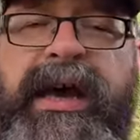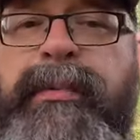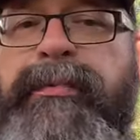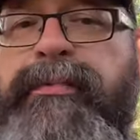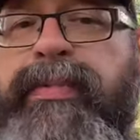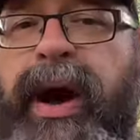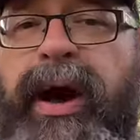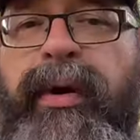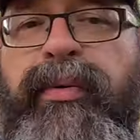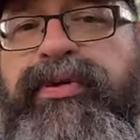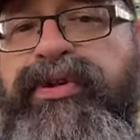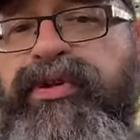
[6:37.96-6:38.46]

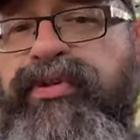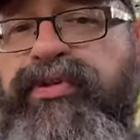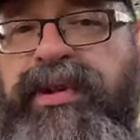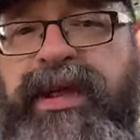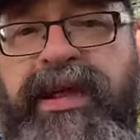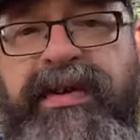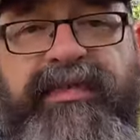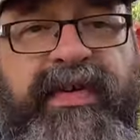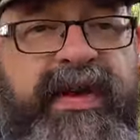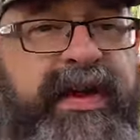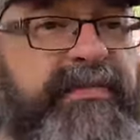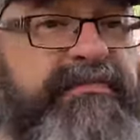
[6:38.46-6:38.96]
But when you
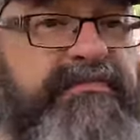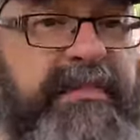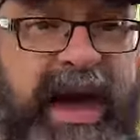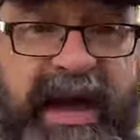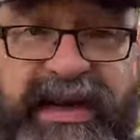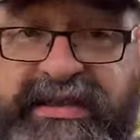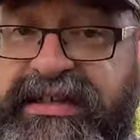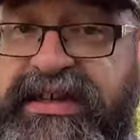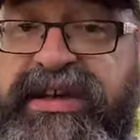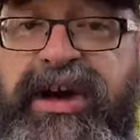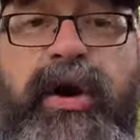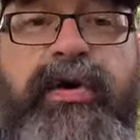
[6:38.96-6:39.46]
live in
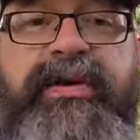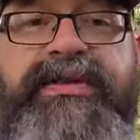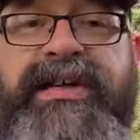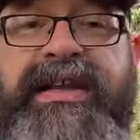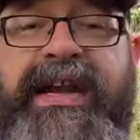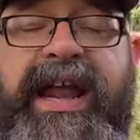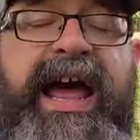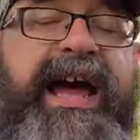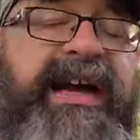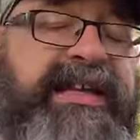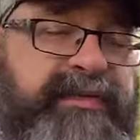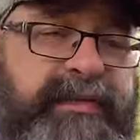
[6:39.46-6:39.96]
Mexico as an
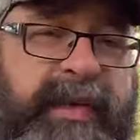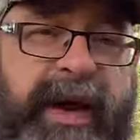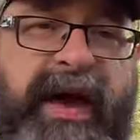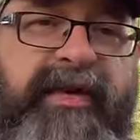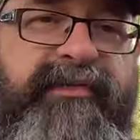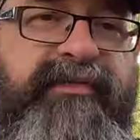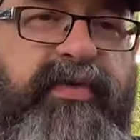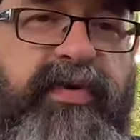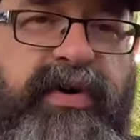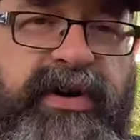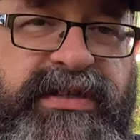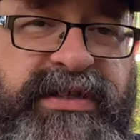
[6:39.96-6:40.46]
expat,
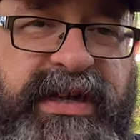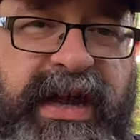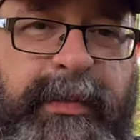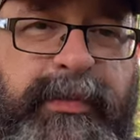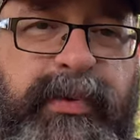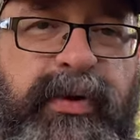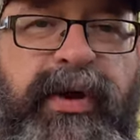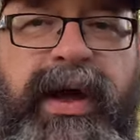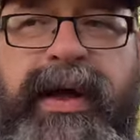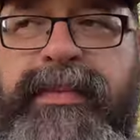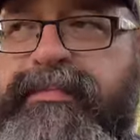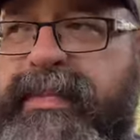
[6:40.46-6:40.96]
for
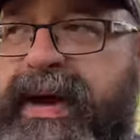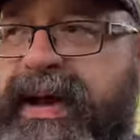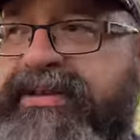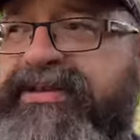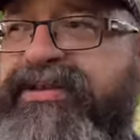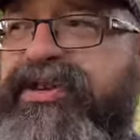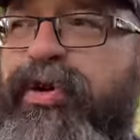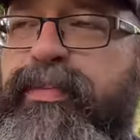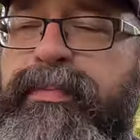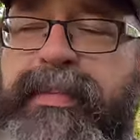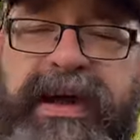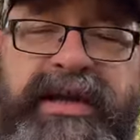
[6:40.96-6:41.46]
example, and
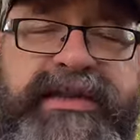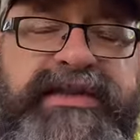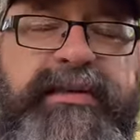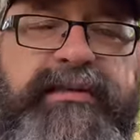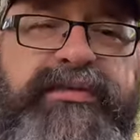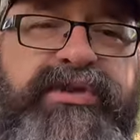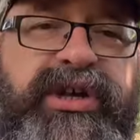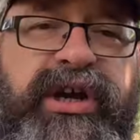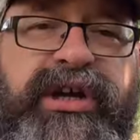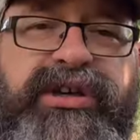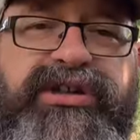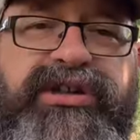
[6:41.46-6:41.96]
Mexico makes some
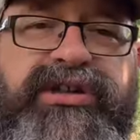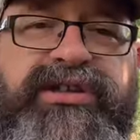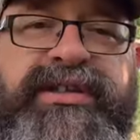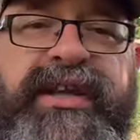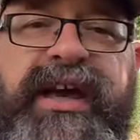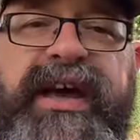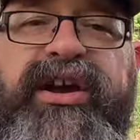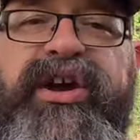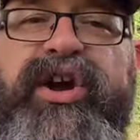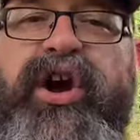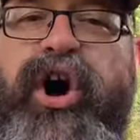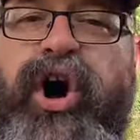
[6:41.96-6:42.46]
changes
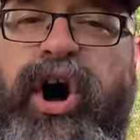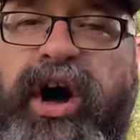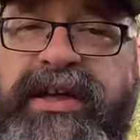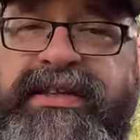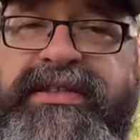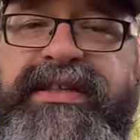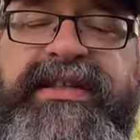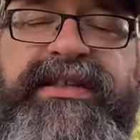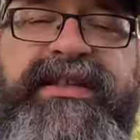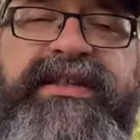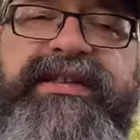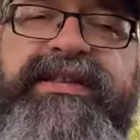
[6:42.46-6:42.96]
that
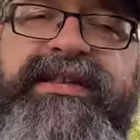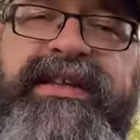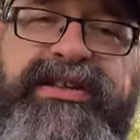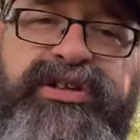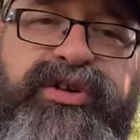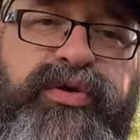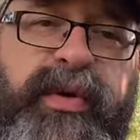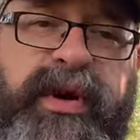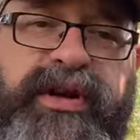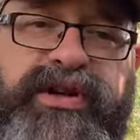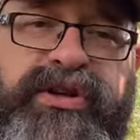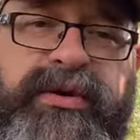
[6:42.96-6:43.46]
causes a
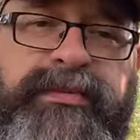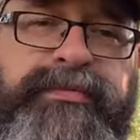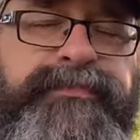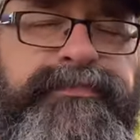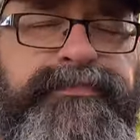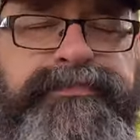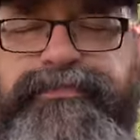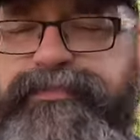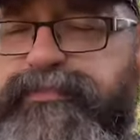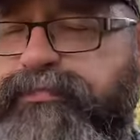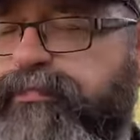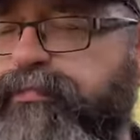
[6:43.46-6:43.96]
situation
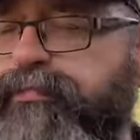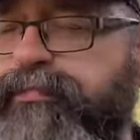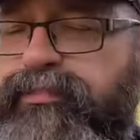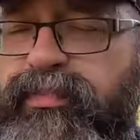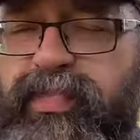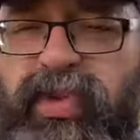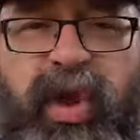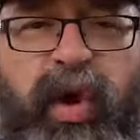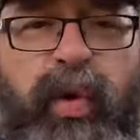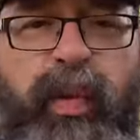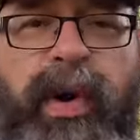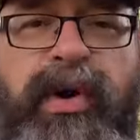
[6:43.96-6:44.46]

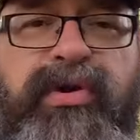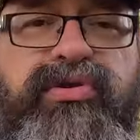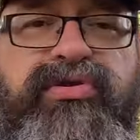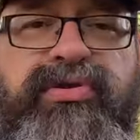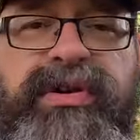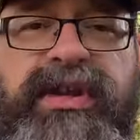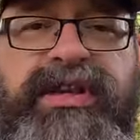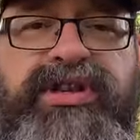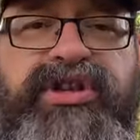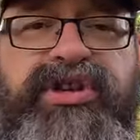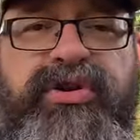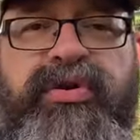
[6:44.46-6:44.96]
where you
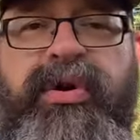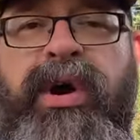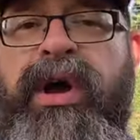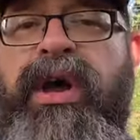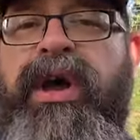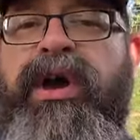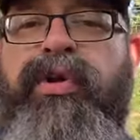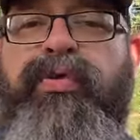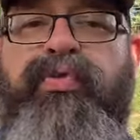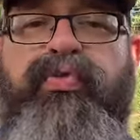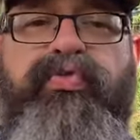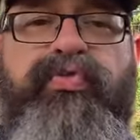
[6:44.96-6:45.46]
need to
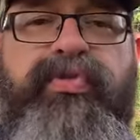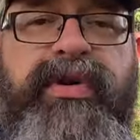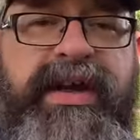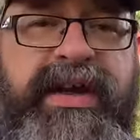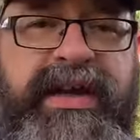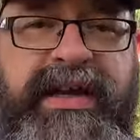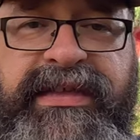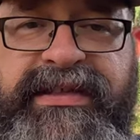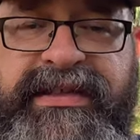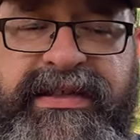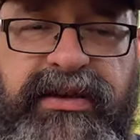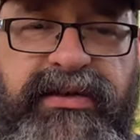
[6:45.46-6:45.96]

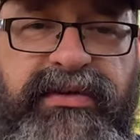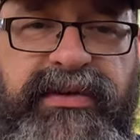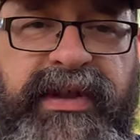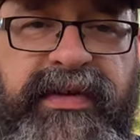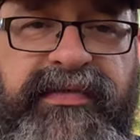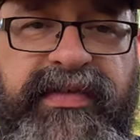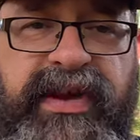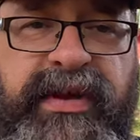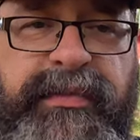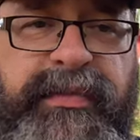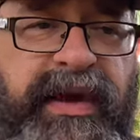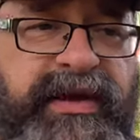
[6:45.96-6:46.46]
reconsider
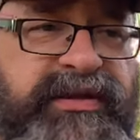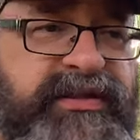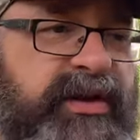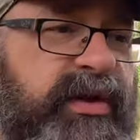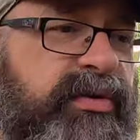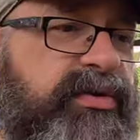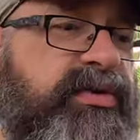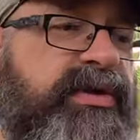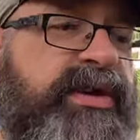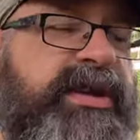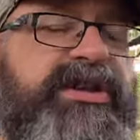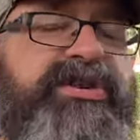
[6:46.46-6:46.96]
living in Mexico.
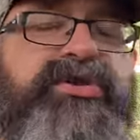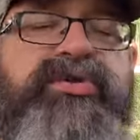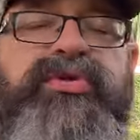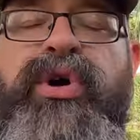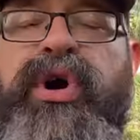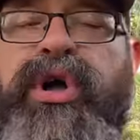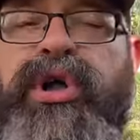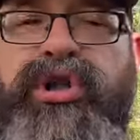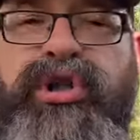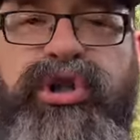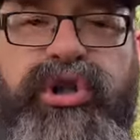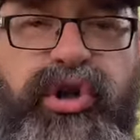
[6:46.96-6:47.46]
You need to
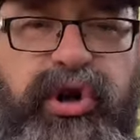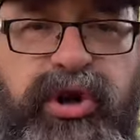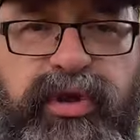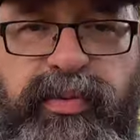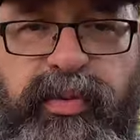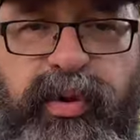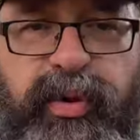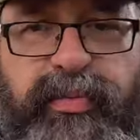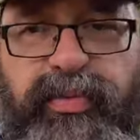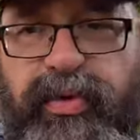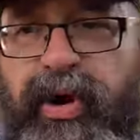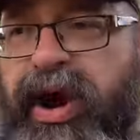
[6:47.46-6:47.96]
look
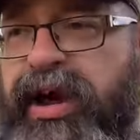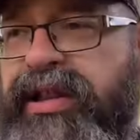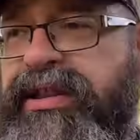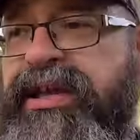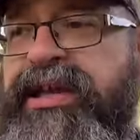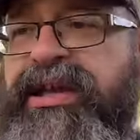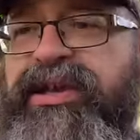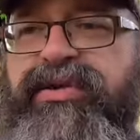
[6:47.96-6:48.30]
more broadly.